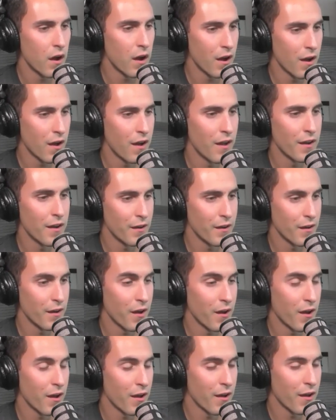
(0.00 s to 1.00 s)
on
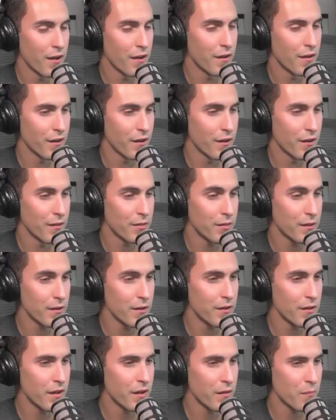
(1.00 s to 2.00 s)
on on
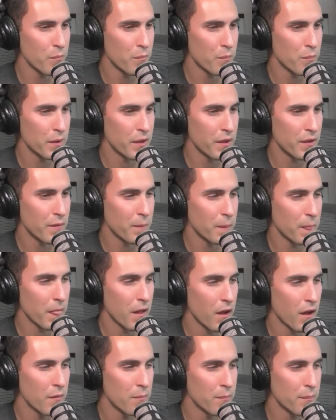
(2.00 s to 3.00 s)
Ethereum, but
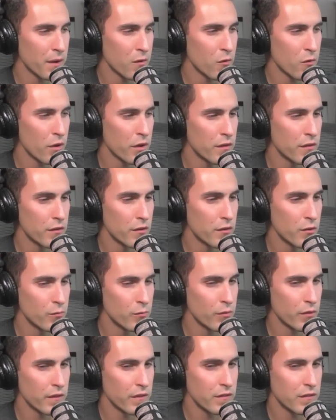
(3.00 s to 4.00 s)
on Bitcoin, you don't
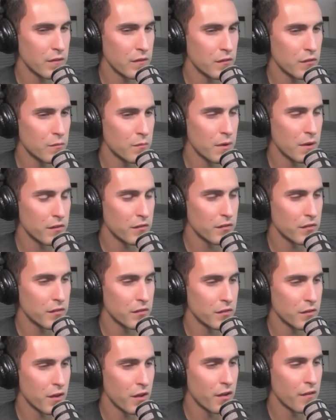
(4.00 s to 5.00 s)
really see too
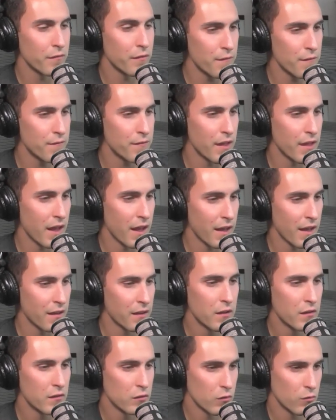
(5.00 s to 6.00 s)
much of
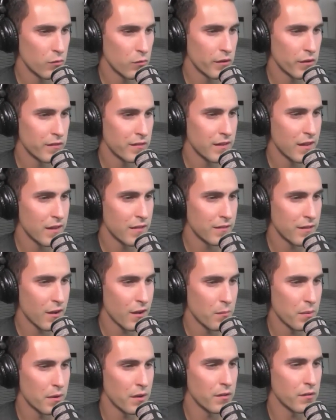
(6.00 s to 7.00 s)
that. So it really stands
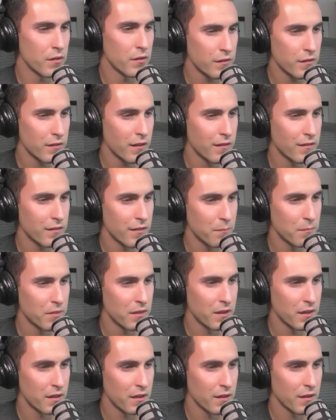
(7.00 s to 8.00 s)
out, but it looks like
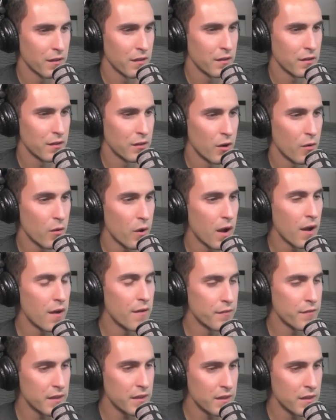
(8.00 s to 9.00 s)
something, you know,
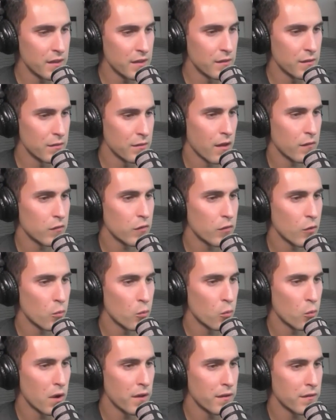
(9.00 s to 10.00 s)
of ETH. So
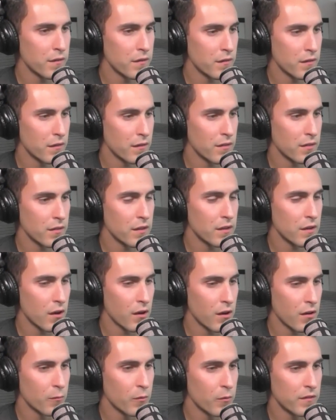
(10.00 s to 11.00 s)
was the
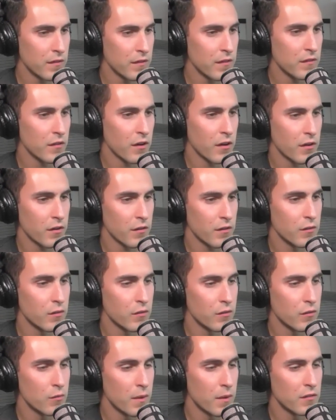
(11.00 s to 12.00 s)
art, was this art
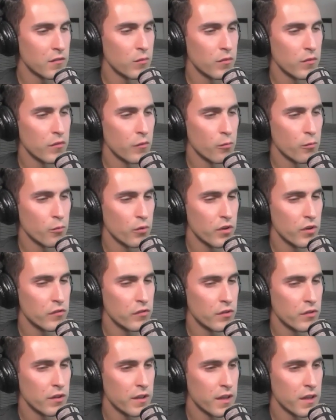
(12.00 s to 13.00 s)
you mentioned was
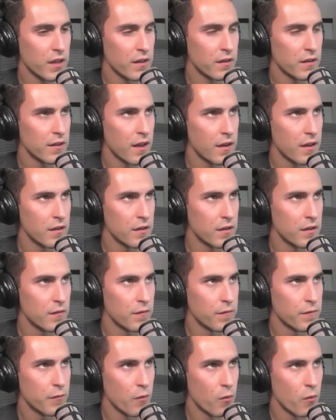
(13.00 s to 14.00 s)
originally intended
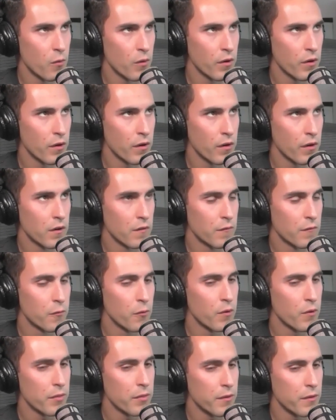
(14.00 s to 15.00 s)
for
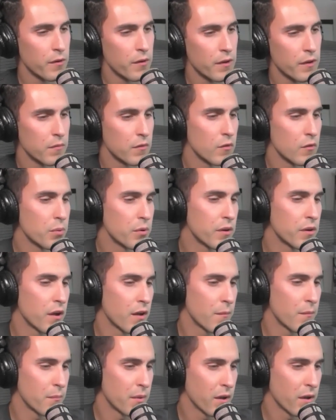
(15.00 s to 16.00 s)
for Ethereum. You put it
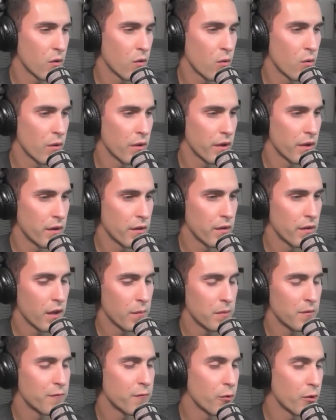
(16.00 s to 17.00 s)
on Bitcoin.
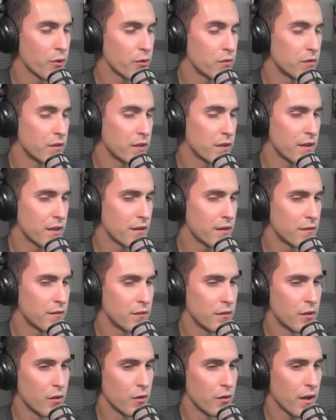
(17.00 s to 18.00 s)
Before you did,
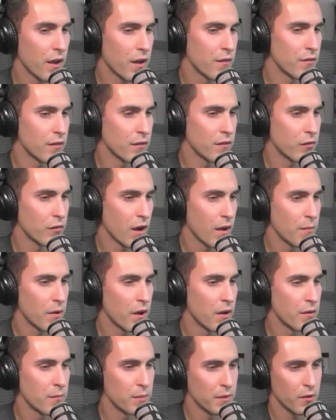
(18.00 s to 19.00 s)
you know, kind of inscribe it
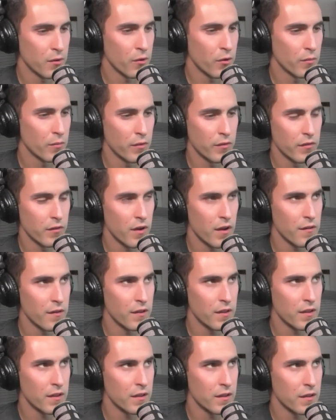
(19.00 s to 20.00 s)
onto Bitcoin, was there
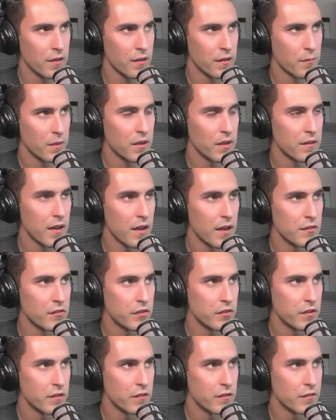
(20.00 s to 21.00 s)
any
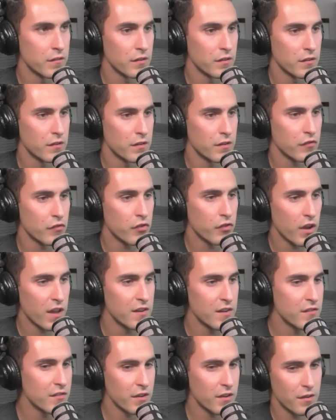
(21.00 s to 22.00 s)
intentions to to
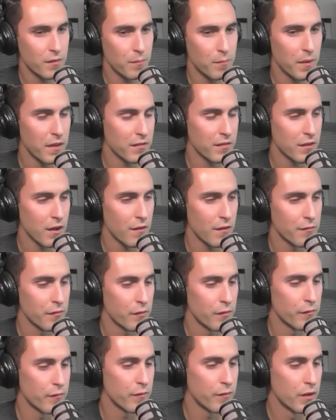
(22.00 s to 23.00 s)
change it based off
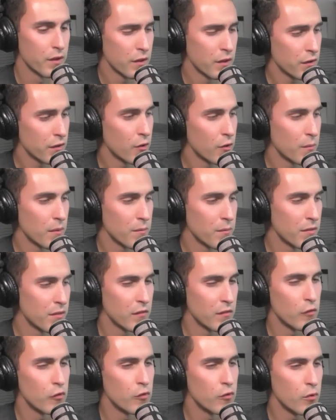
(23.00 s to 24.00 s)
of, you know, maybe
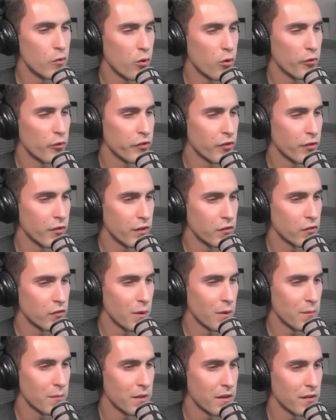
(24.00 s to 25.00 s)
this new culture that you
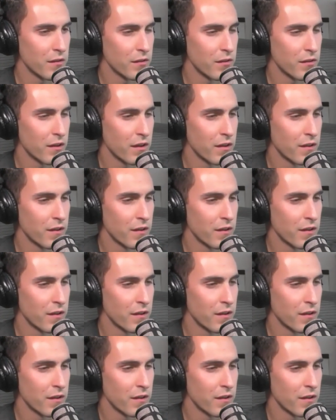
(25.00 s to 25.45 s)
might be entering?